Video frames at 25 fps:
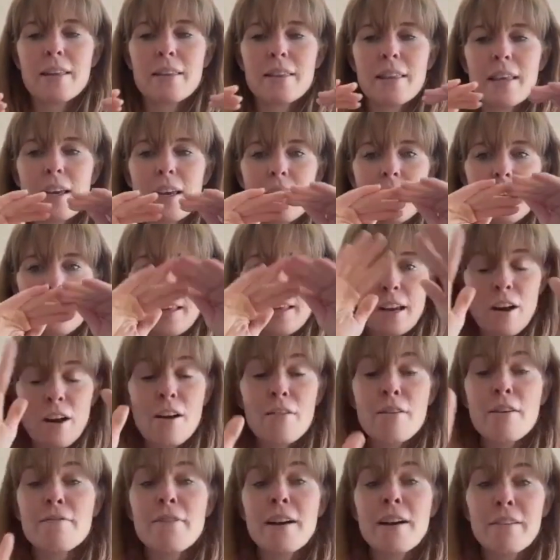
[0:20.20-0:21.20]
they
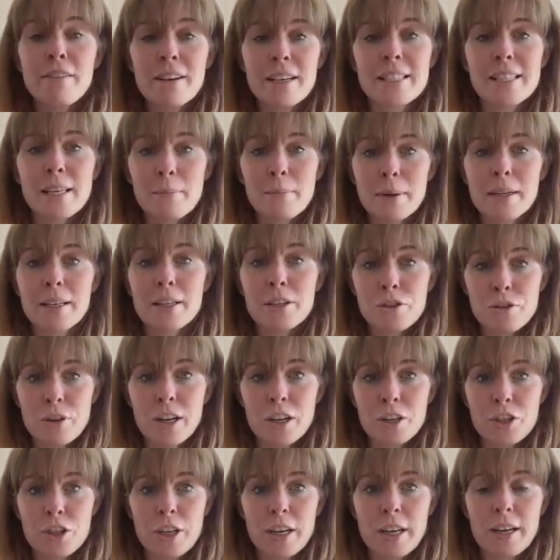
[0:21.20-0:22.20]
are a very similar
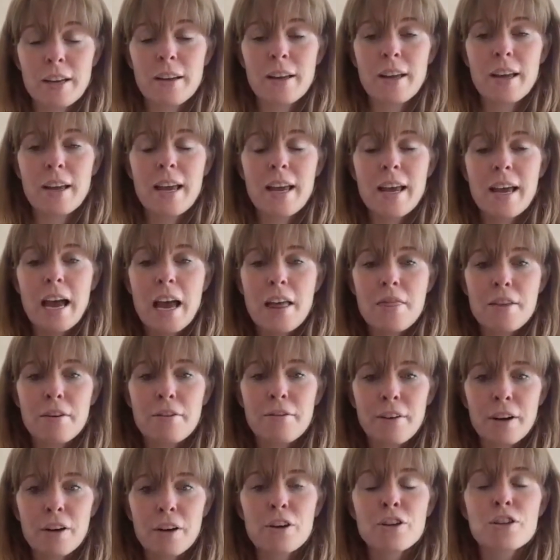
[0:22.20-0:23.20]
structure, and
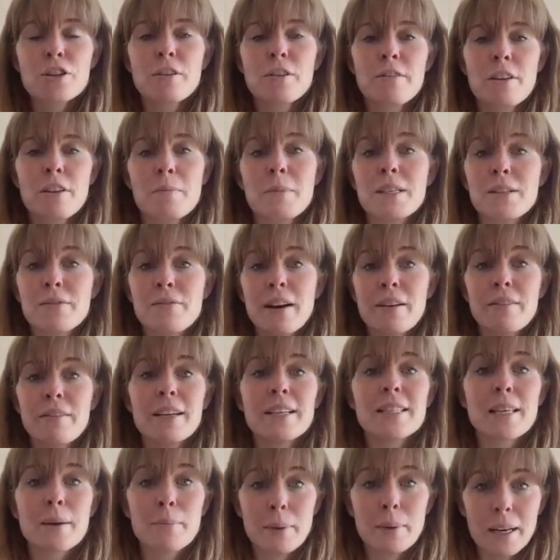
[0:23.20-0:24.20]
the function of them is
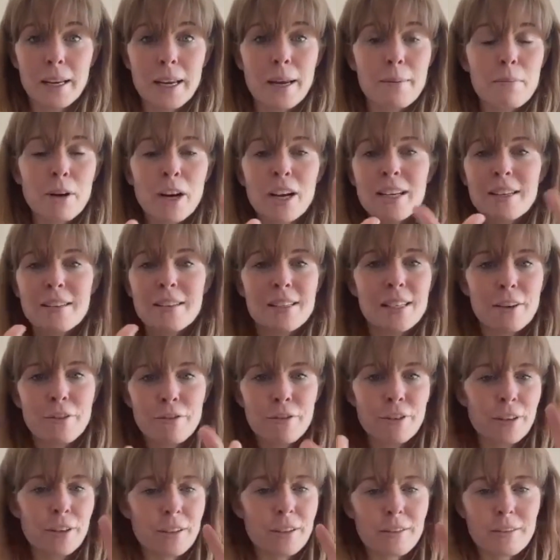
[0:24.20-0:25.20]
very similar. It might
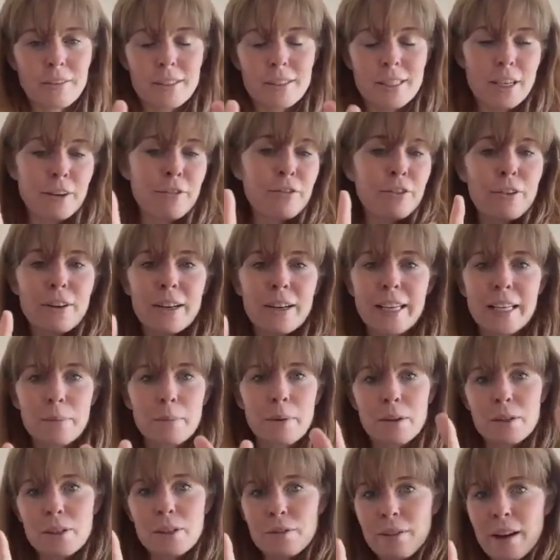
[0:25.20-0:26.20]
differ a
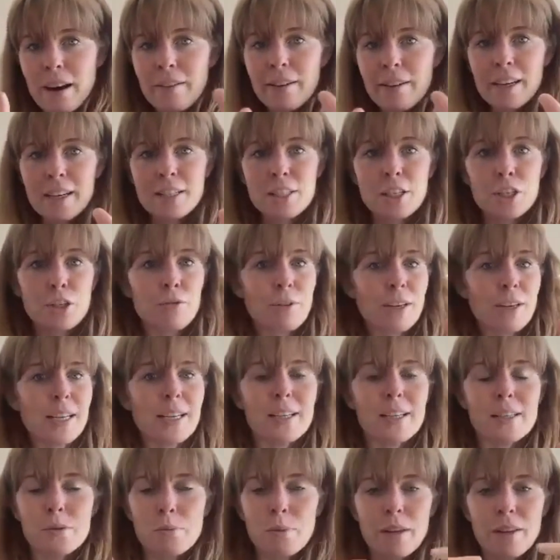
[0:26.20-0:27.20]
little bit to varying
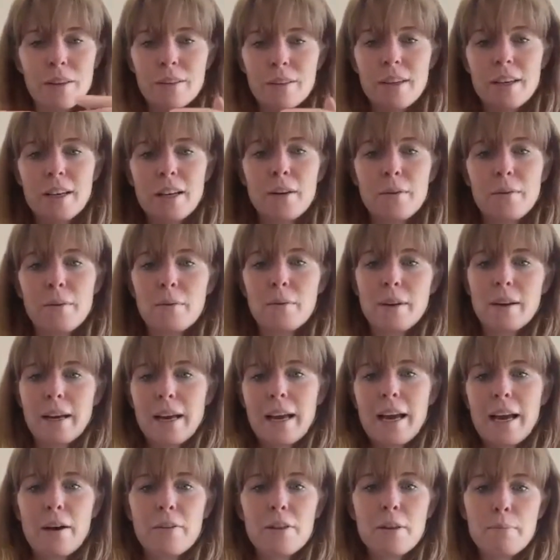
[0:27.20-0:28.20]
degrees with, you know,
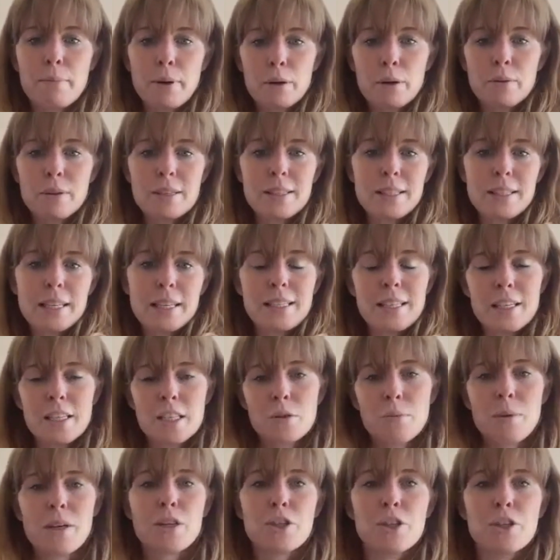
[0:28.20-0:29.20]
how the bones sit
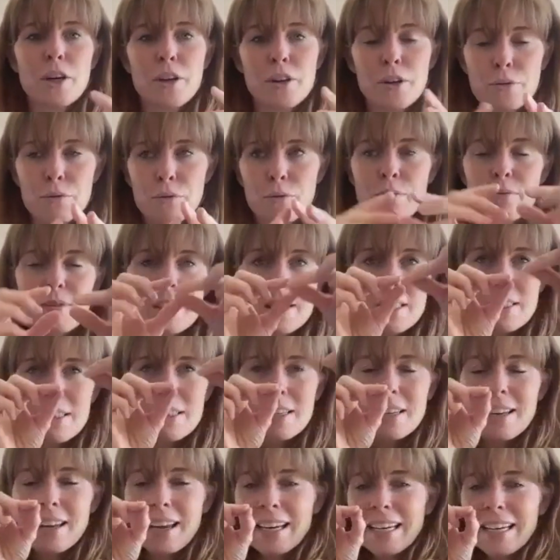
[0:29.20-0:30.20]
into each other or
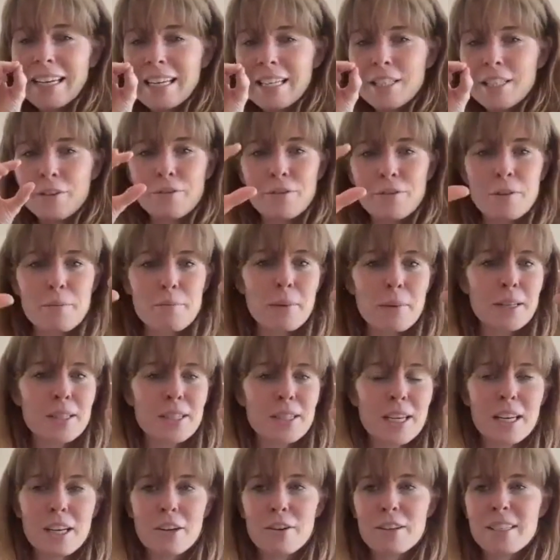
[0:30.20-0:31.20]
slightly different
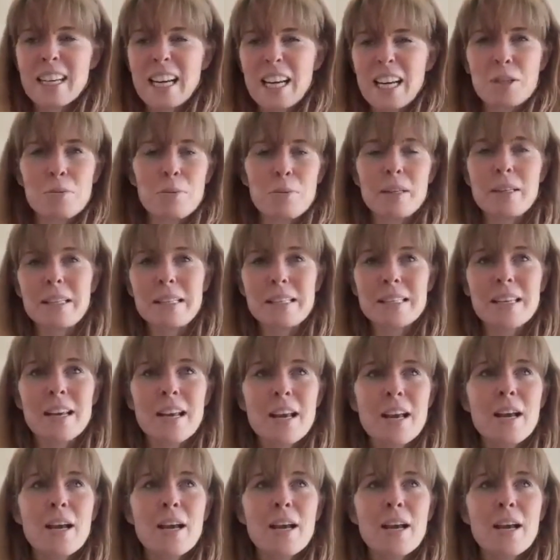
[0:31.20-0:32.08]
muscular attachments.